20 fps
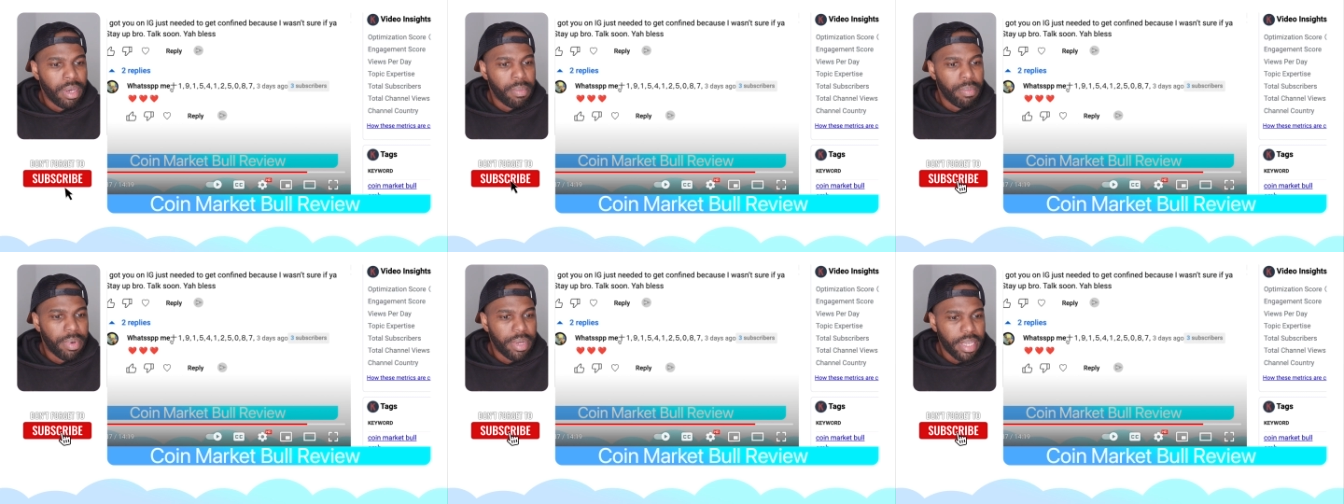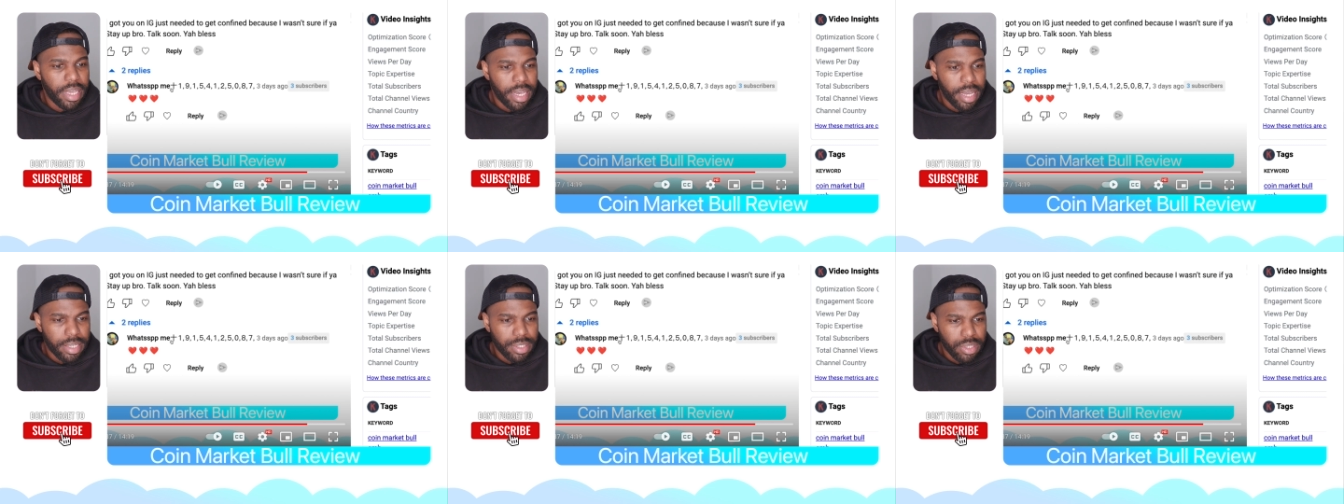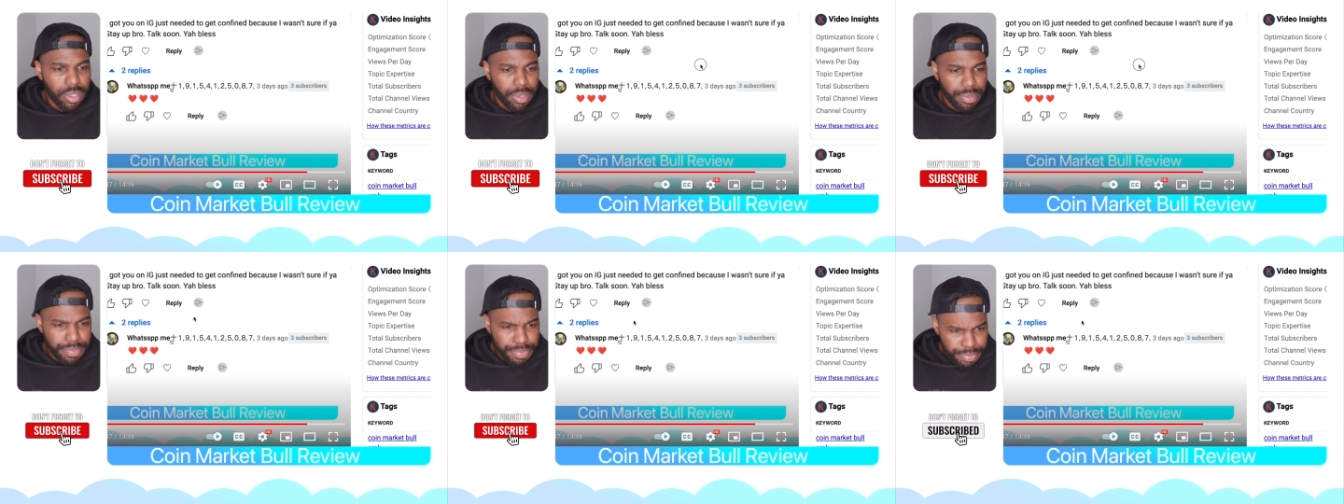But yeah,
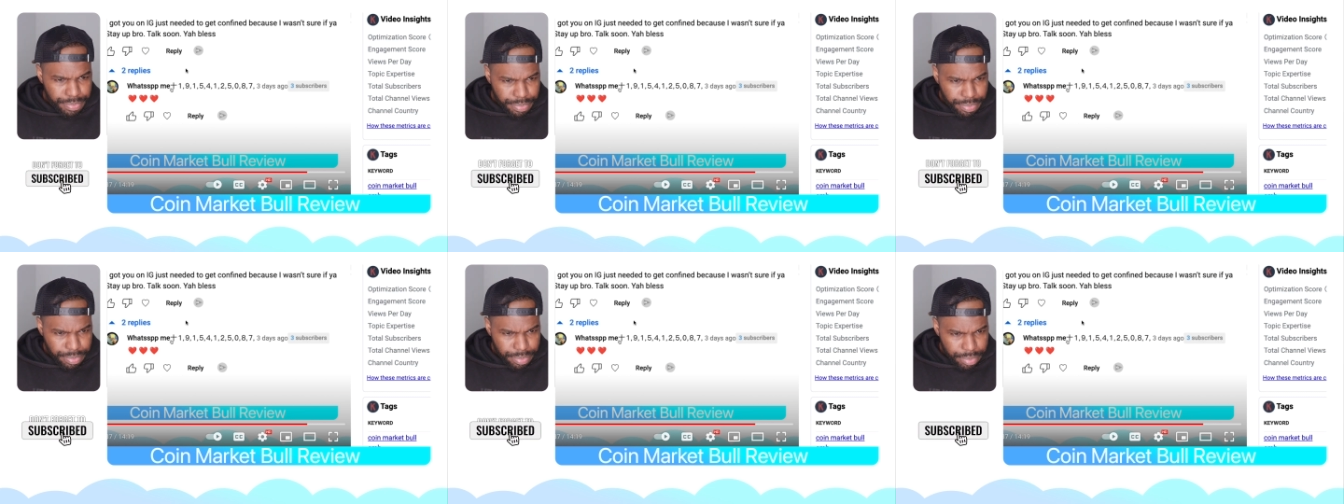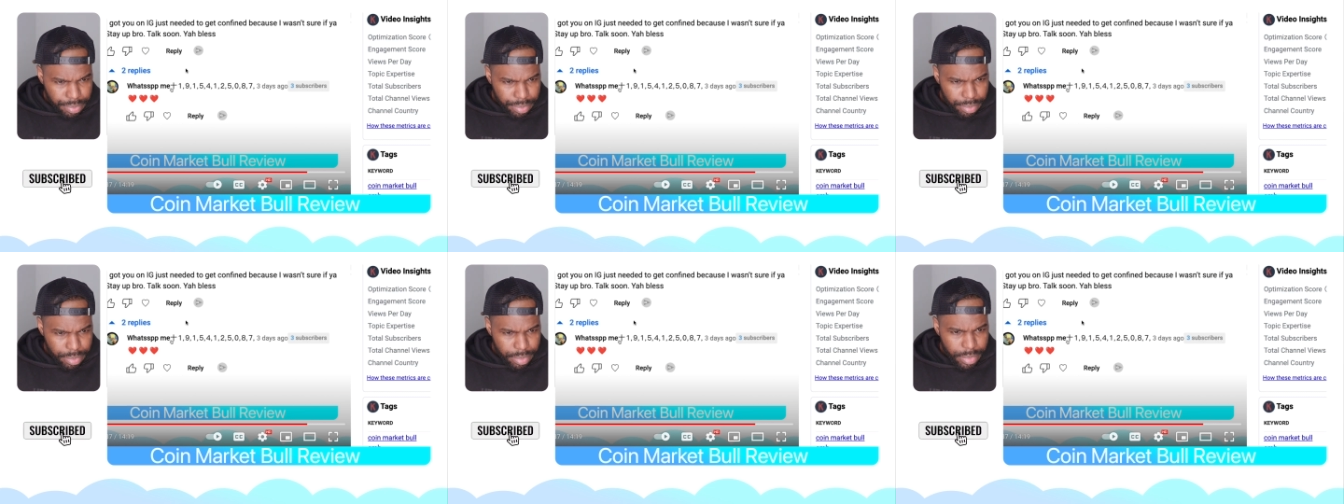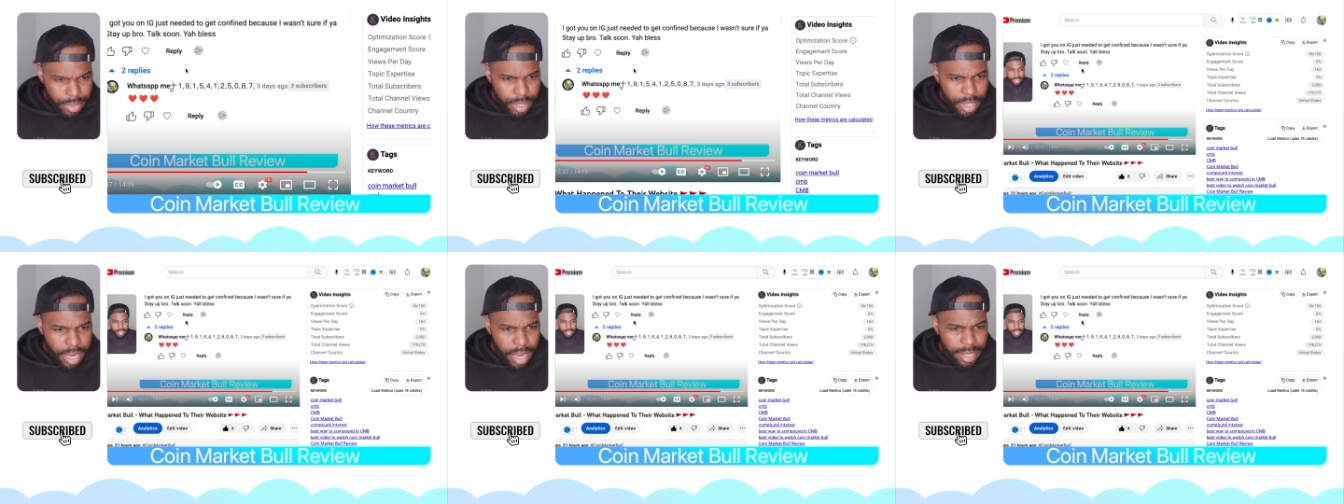so
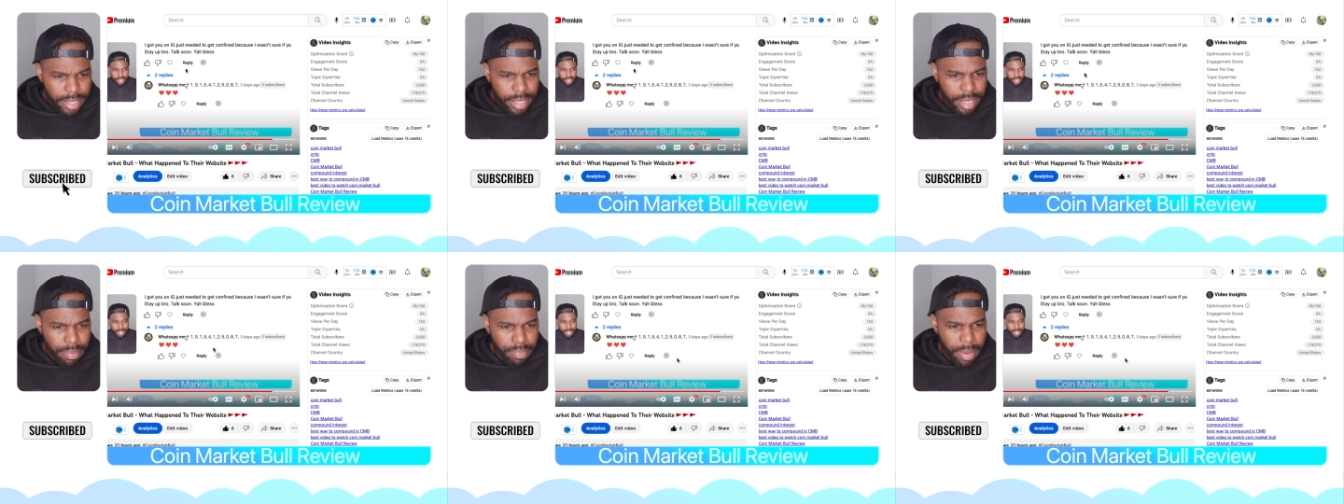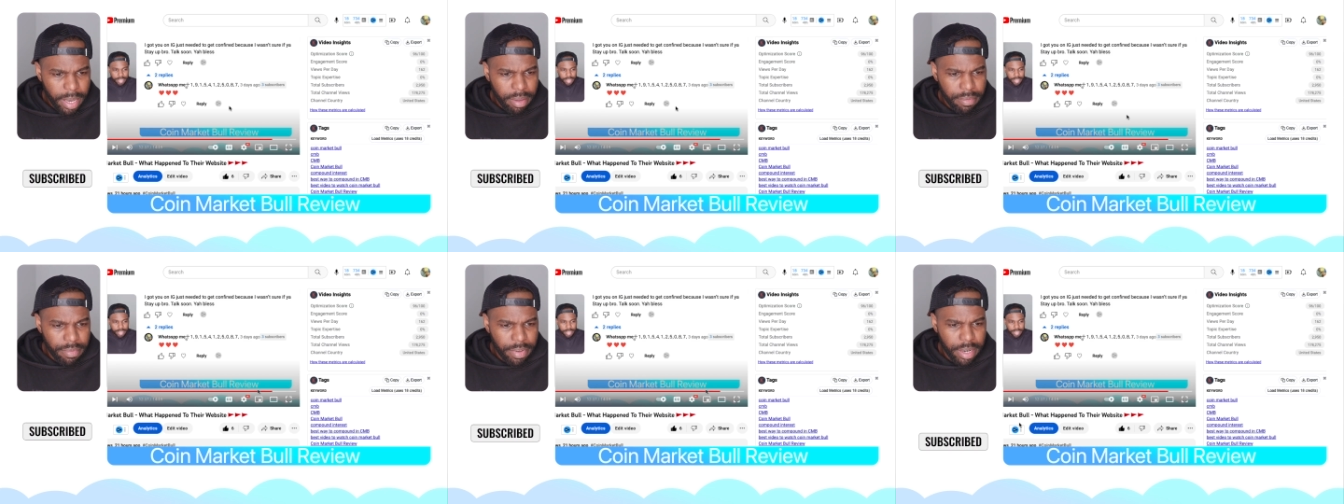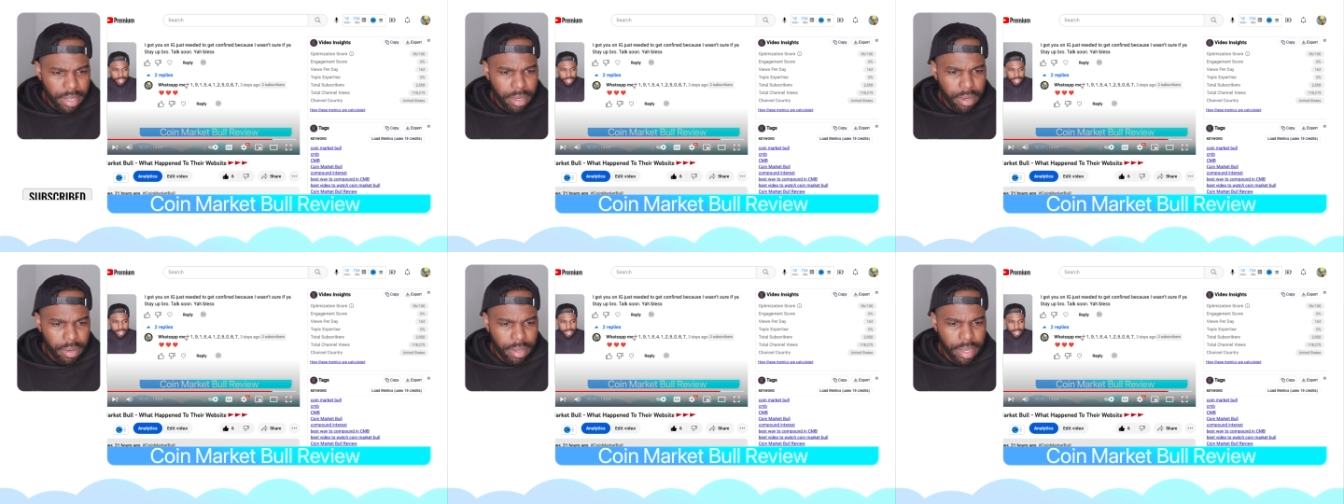I did make a
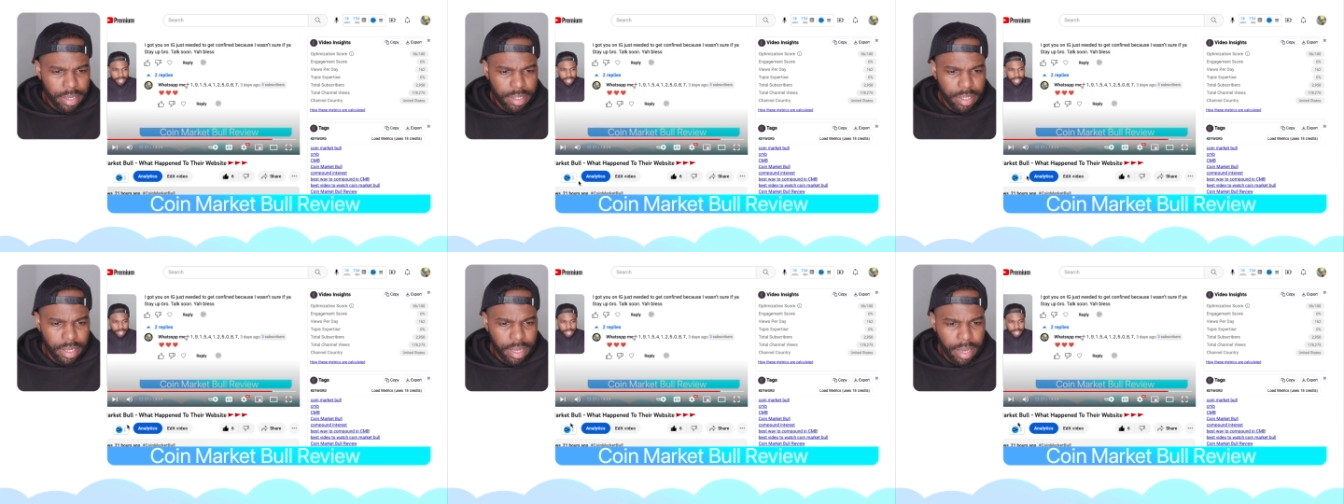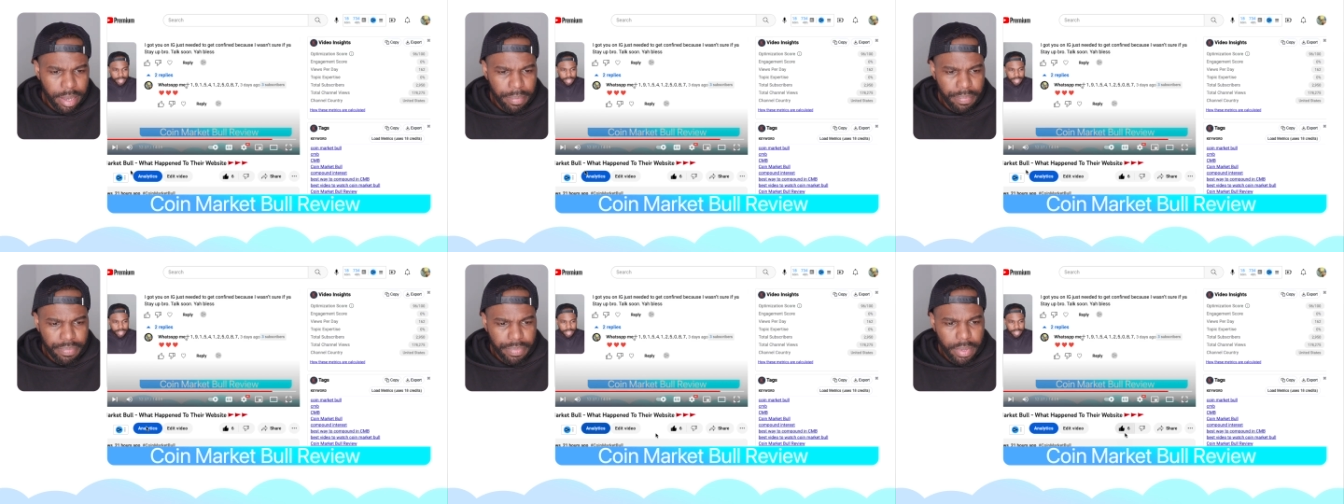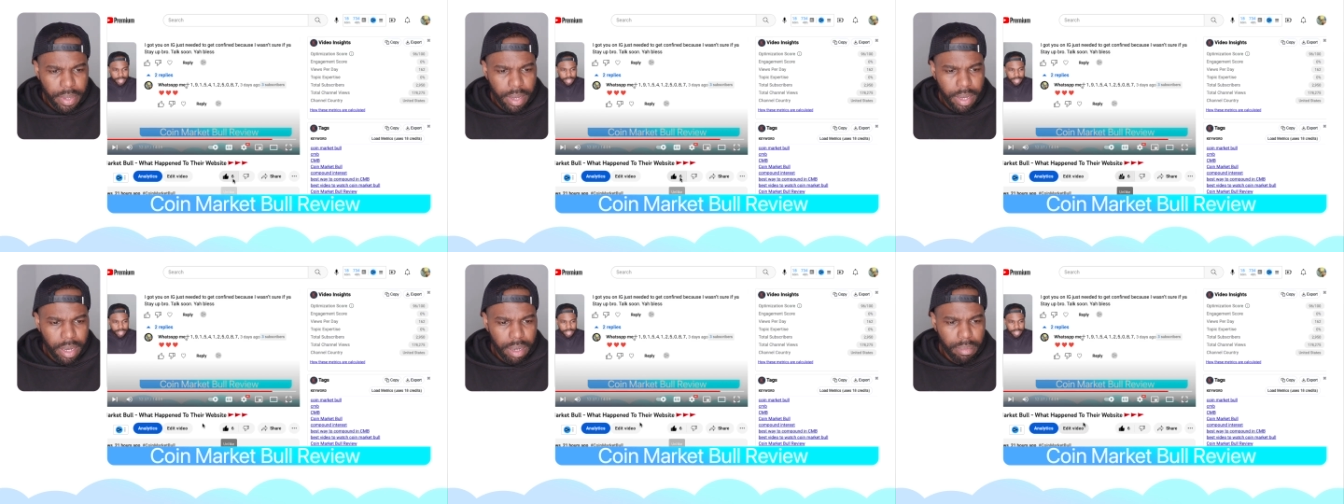video yesterday
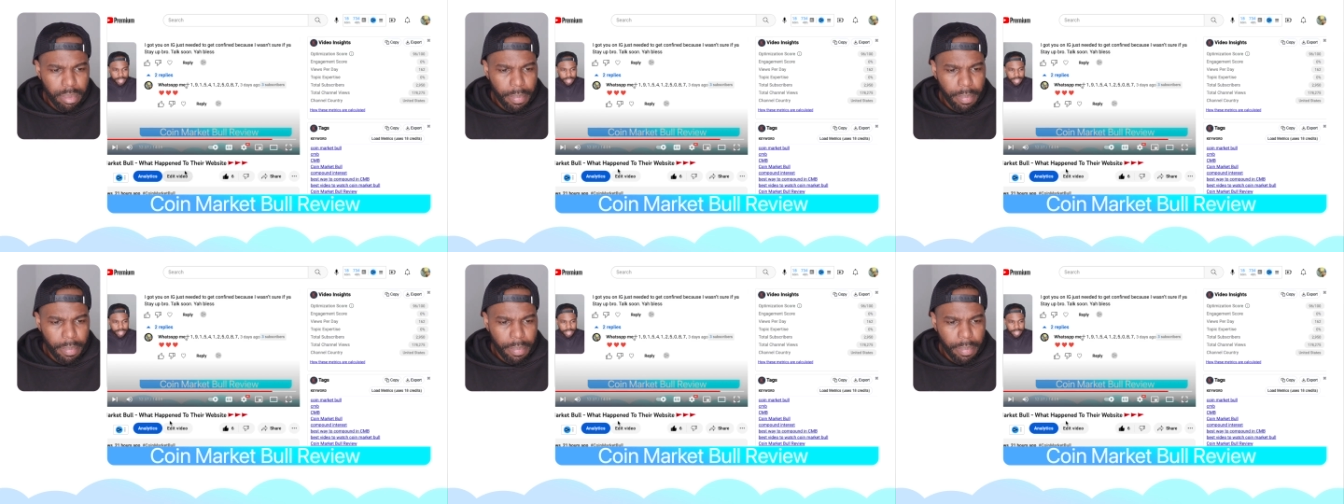um,